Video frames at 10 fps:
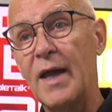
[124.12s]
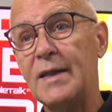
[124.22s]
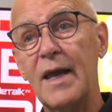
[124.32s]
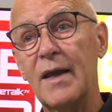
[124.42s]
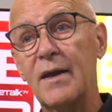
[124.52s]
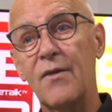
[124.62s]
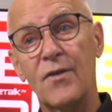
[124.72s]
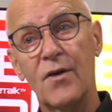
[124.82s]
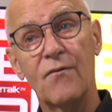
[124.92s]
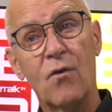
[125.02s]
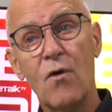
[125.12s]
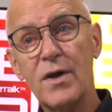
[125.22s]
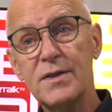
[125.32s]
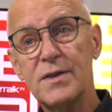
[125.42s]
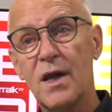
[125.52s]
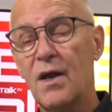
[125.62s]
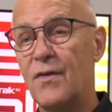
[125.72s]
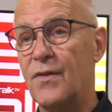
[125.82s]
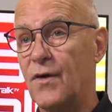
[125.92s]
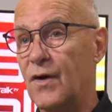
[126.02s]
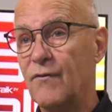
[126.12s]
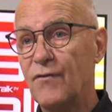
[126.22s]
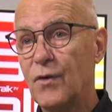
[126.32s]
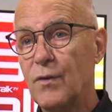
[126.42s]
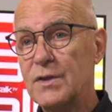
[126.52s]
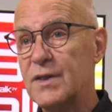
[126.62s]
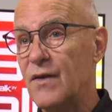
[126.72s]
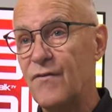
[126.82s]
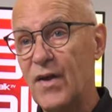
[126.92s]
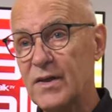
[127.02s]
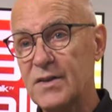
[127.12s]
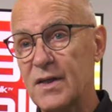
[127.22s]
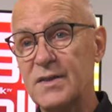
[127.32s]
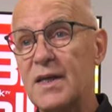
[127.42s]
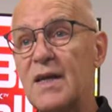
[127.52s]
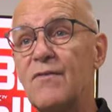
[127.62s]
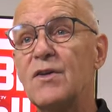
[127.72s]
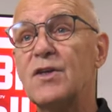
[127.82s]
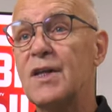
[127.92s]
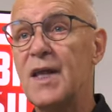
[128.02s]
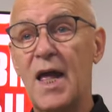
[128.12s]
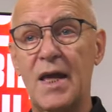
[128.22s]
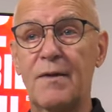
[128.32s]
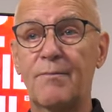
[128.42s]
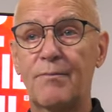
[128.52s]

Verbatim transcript: and yet their voice, their influence affects us even today.